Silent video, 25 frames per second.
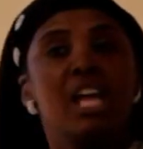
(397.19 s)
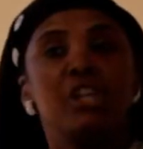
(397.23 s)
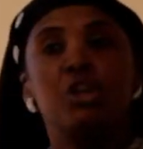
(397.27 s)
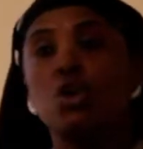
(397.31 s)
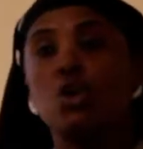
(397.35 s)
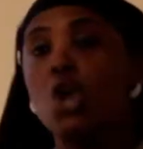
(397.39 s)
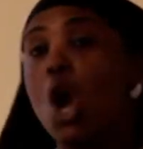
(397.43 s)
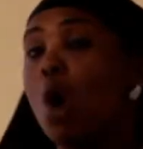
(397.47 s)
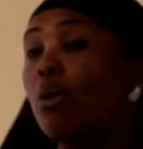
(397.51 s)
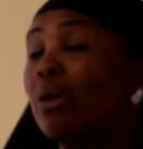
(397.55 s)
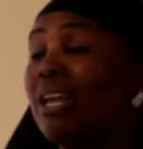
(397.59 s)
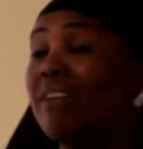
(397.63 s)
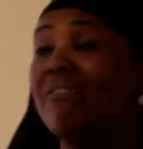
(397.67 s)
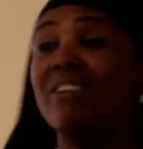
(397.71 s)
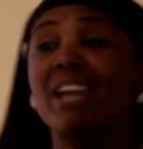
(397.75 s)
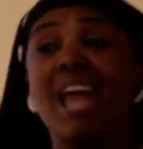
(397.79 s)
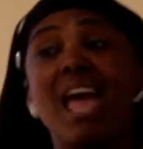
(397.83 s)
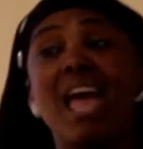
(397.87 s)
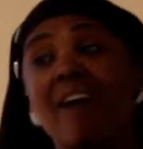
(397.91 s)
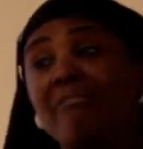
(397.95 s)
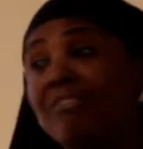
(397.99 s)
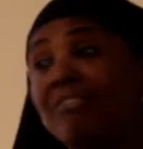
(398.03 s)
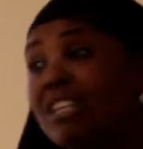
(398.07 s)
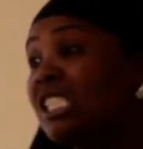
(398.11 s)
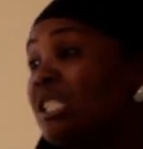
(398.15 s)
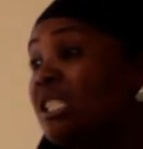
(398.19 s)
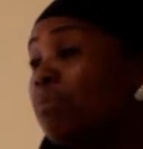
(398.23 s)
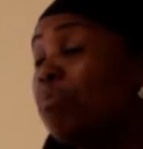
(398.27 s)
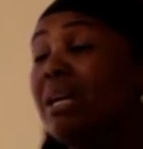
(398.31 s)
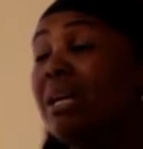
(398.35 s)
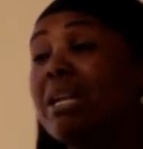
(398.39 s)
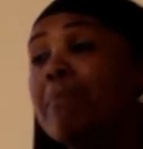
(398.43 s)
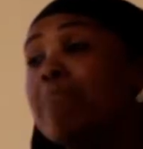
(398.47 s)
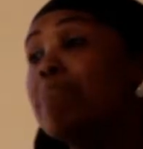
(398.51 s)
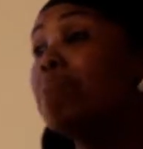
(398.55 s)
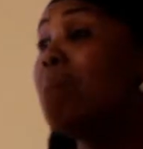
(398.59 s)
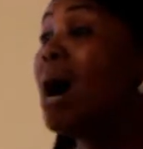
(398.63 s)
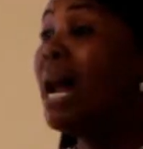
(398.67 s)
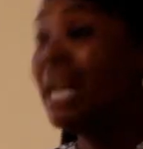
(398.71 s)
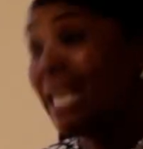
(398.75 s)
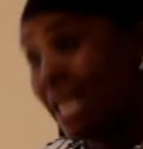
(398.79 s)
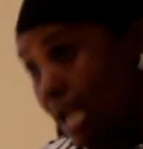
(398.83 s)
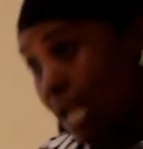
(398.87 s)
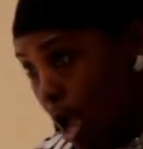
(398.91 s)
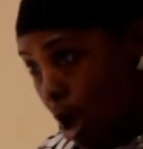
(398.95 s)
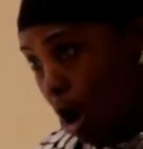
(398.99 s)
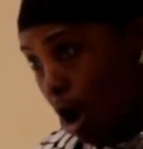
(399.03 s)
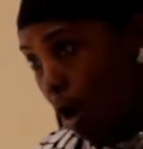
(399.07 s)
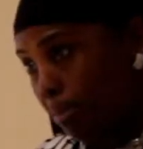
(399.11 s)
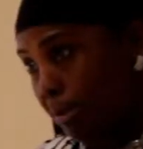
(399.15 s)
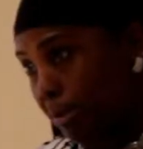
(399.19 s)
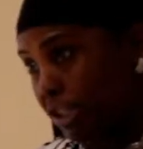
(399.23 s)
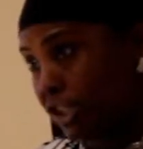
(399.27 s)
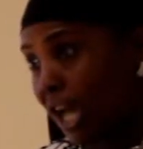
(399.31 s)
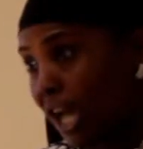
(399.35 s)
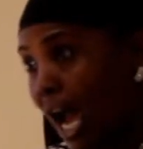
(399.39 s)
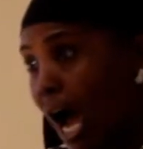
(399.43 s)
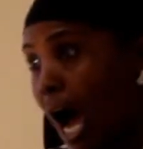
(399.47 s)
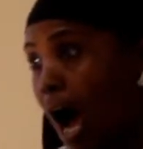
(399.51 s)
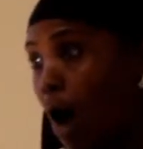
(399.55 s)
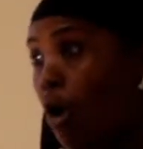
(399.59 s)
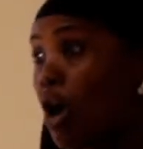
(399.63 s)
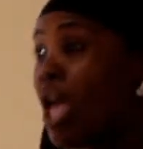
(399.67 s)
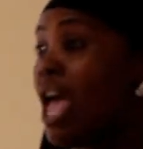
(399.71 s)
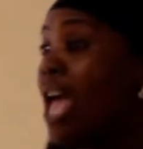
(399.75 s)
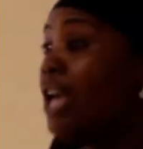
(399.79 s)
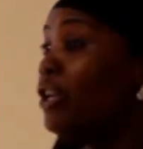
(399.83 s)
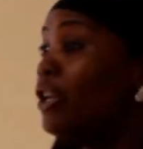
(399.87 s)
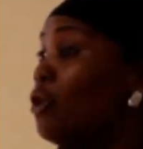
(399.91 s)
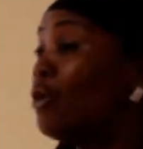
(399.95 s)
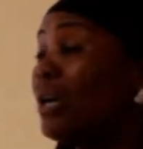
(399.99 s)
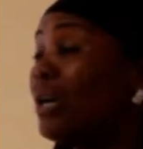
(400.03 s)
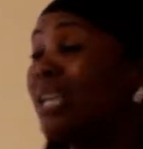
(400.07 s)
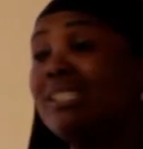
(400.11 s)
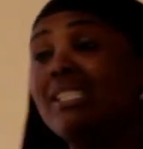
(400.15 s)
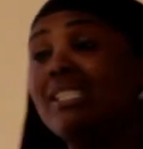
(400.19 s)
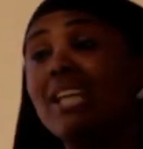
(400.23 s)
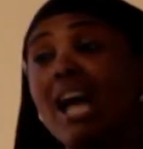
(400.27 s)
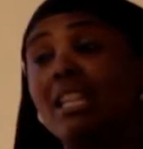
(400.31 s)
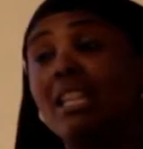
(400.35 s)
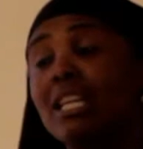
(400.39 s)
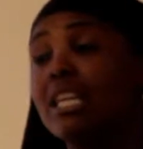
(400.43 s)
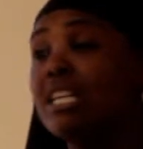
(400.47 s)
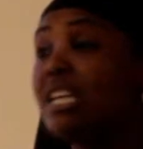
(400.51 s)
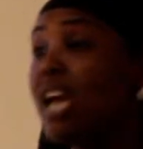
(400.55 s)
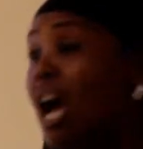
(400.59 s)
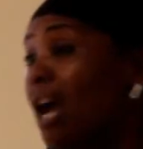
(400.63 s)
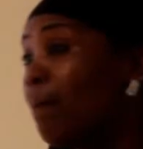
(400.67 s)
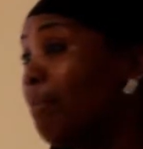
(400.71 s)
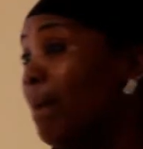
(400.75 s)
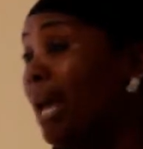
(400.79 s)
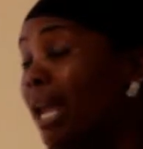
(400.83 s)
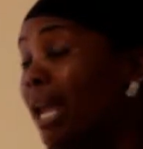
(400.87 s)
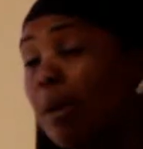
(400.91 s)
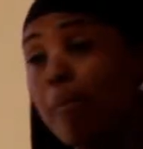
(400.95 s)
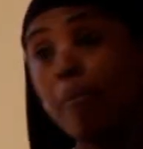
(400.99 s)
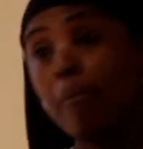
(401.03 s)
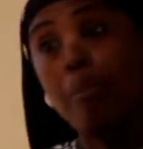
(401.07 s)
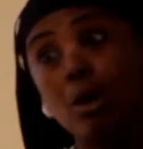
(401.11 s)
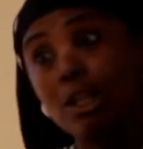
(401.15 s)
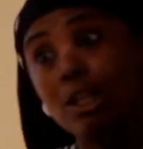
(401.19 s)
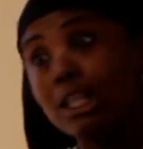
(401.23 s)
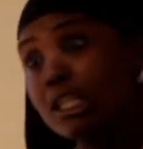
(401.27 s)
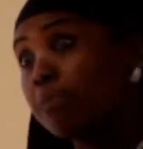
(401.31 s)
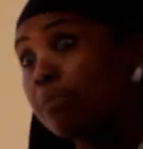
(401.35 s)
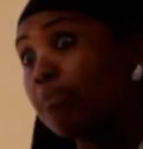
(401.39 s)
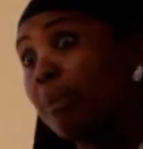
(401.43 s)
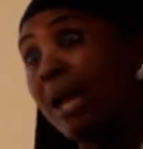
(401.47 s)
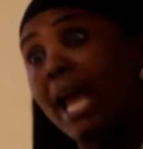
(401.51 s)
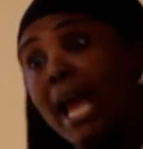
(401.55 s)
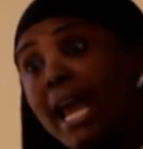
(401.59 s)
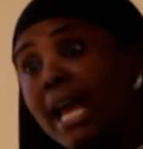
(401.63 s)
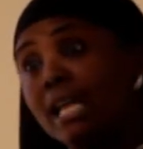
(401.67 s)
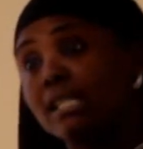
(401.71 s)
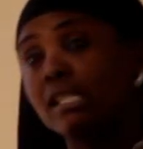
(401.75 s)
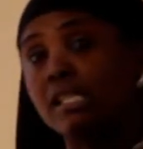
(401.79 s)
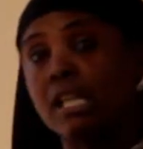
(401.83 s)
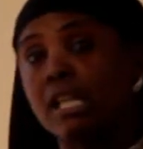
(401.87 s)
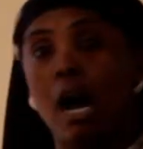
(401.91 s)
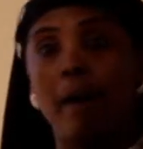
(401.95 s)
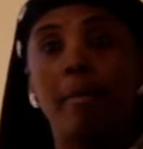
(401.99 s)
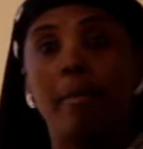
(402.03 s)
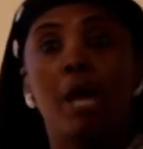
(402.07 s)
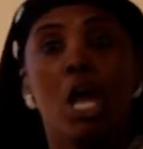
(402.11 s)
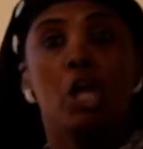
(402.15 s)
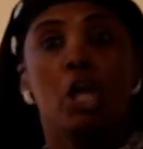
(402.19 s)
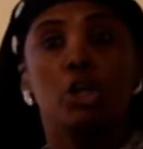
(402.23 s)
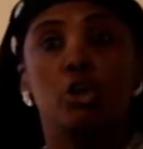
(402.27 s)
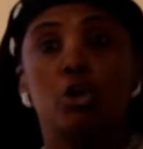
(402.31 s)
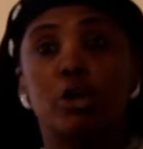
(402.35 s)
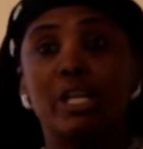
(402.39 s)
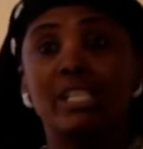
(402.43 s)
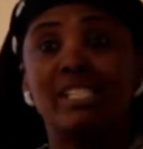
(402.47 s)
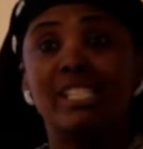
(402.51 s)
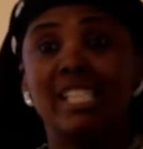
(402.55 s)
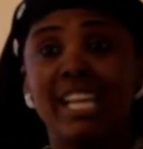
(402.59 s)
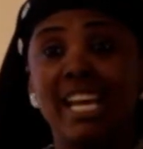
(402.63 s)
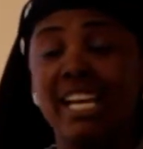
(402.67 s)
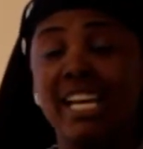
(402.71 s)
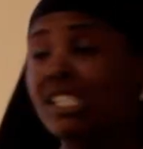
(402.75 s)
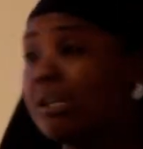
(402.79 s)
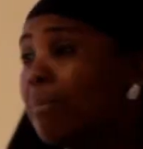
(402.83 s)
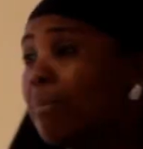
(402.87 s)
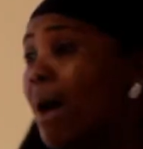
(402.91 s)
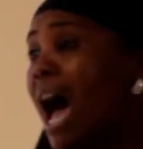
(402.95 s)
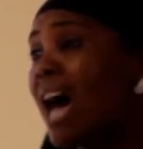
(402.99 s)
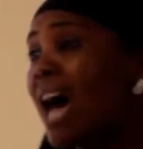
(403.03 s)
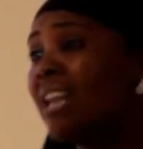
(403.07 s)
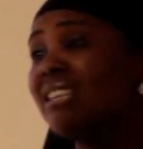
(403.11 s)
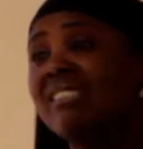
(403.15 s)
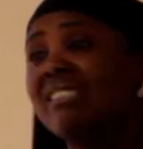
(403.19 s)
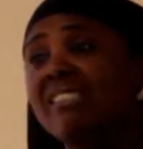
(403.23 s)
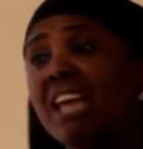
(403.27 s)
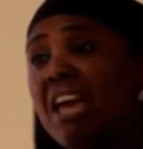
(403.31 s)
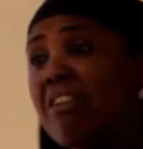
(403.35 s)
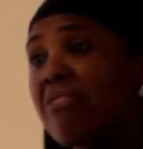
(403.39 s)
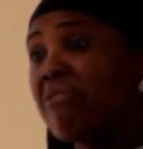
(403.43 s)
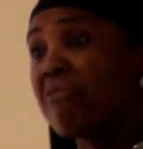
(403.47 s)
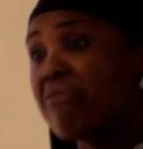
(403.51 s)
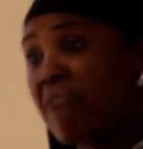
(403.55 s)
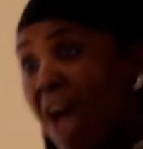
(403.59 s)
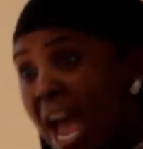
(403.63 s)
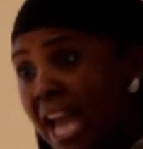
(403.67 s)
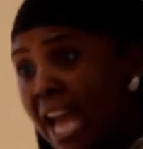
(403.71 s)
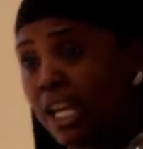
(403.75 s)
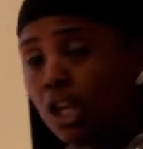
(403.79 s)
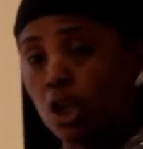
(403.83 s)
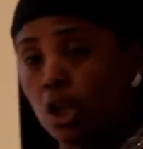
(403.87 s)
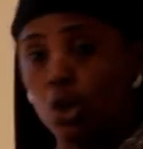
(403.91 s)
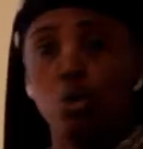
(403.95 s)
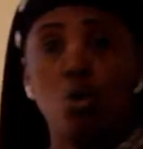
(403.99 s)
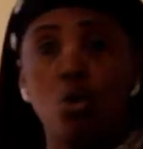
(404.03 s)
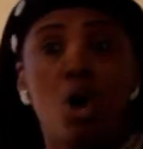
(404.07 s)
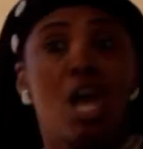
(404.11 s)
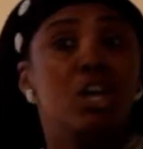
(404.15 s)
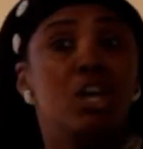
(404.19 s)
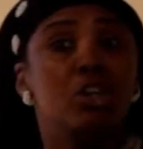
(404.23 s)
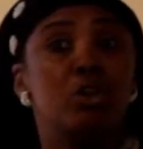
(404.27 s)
You don't even have to spend money to help a child. You can tell a young man to pull his pants up. You can teach him how to say thank you.